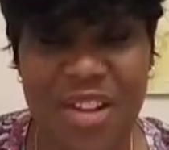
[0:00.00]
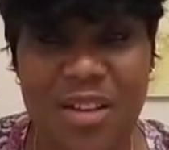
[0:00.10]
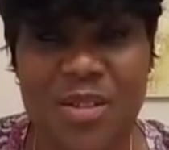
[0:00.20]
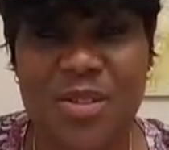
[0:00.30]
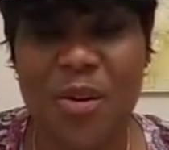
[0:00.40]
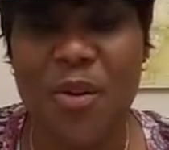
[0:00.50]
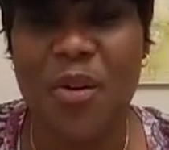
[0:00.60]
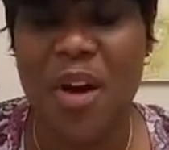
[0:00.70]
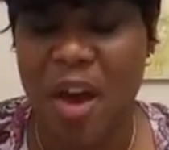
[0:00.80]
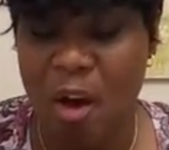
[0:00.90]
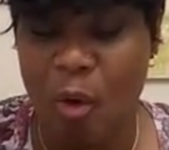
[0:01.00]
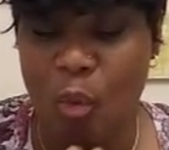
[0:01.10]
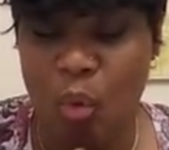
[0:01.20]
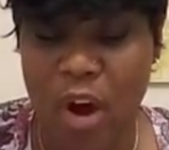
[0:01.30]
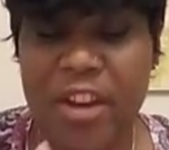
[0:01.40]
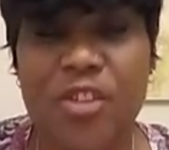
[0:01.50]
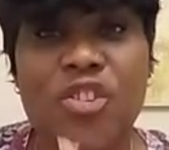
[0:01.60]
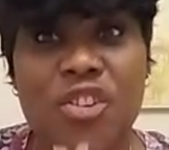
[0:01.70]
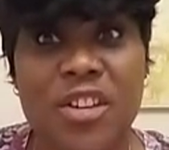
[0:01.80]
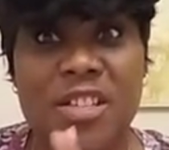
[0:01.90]
So what you
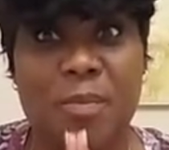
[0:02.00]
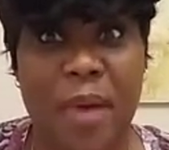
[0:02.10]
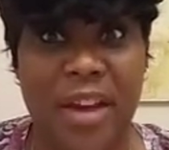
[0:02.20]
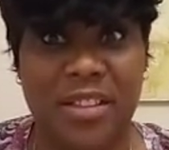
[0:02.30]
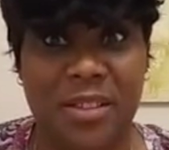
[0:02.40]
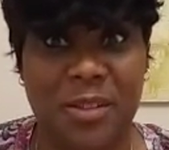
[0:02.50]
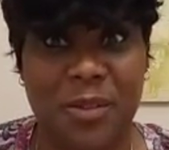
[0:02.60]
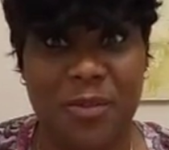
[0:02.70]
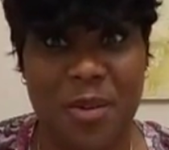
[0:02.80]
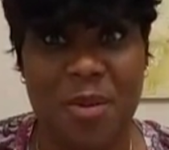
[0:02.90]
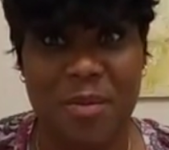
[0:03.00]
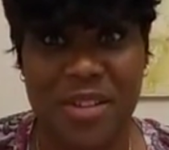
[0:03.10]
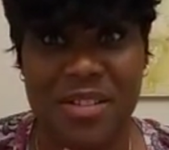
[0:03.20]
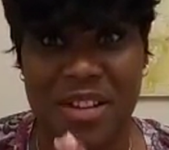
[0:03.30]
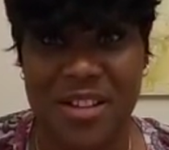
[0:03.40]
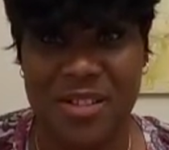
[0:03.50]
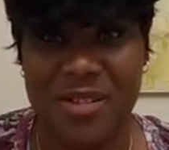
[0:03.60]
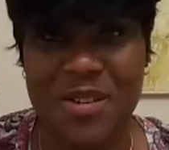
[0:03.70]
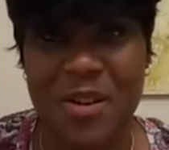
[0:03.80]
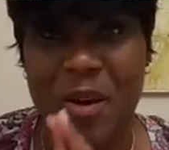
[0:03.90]
should expect from a
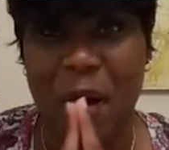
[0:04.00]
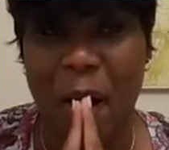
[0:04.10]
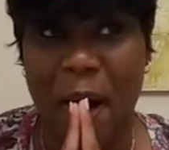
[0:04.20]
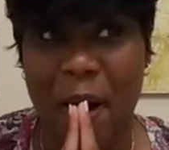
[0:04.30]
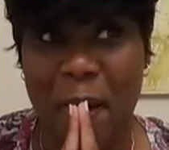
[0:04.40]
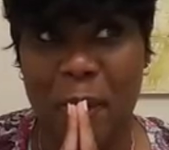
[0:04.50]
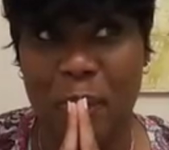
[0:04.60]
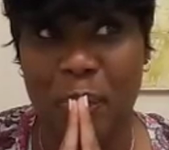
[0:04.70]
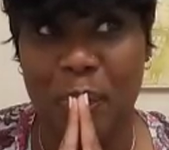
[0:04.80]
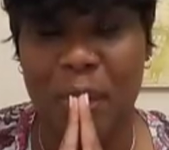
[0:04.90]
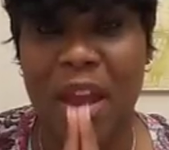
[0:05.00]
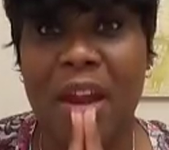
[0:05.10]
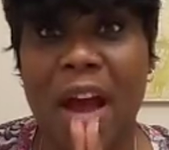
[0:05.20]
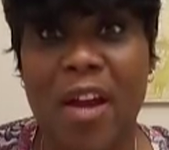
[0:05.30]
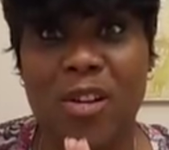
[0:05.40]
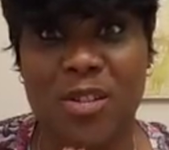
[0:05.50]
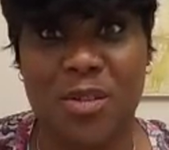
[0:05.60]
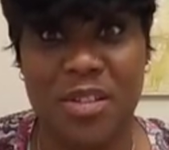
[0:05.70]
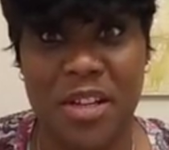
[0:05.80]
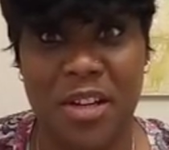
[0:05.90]
presentation. And I
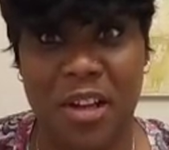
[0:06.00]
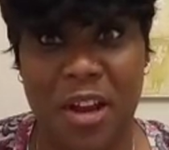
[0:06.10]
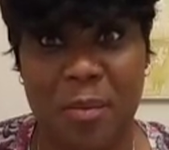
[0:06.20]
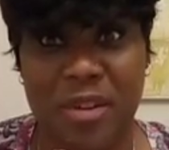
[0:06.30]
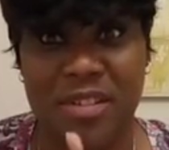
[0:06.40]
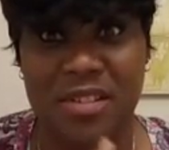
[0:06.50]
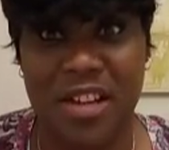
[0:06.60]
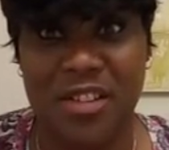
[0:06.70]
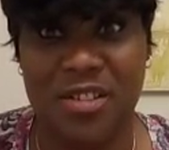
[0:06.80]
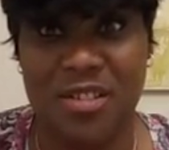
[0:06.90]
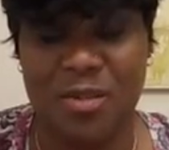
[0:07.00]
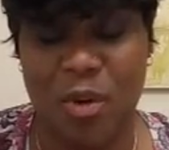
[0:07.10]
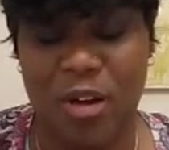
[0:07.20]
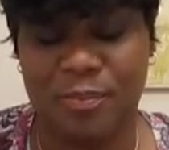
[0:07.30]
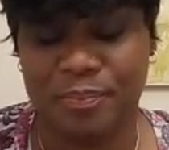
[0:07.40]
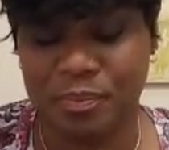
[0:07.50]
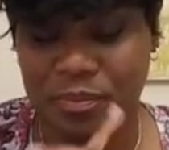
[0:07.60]
also attend a lot of presentations as well.